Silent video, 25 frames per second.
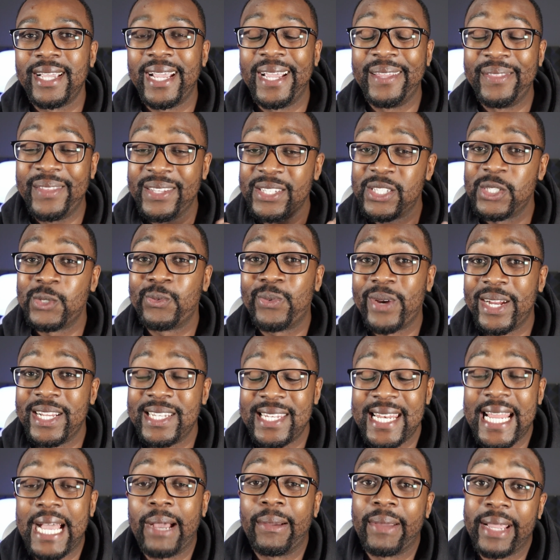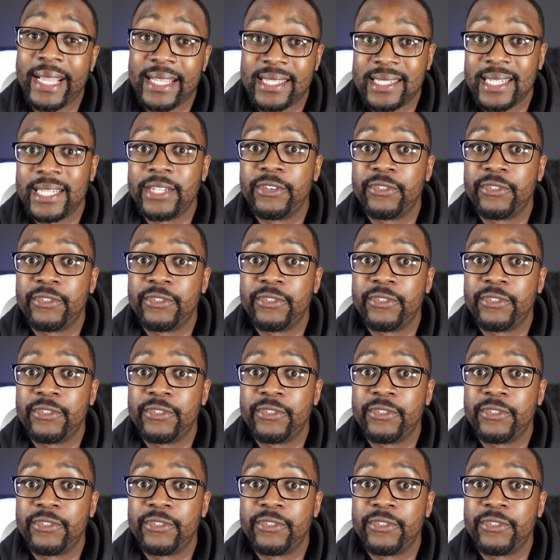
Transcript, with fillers: And this is where it now gets